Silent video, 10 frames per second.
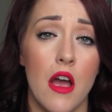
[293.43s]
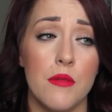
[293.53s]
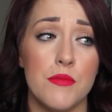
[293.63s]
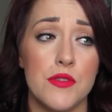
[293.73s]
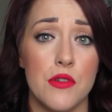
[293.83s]
I
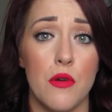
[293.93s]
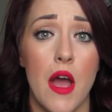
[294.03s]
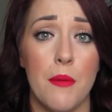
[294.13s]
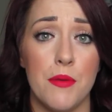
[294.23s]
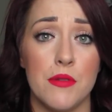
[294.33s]
am so
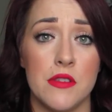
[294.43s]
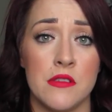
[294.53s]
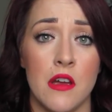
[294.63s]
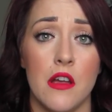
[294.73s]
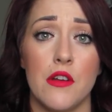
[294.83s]
happy with this
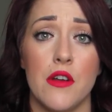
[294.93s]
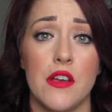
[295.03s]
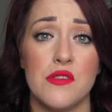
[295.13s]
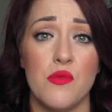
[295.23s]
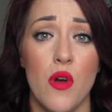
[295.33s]
color
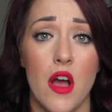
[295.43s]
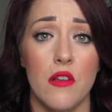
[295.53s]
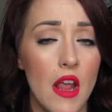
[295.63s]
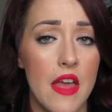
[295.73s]
as well.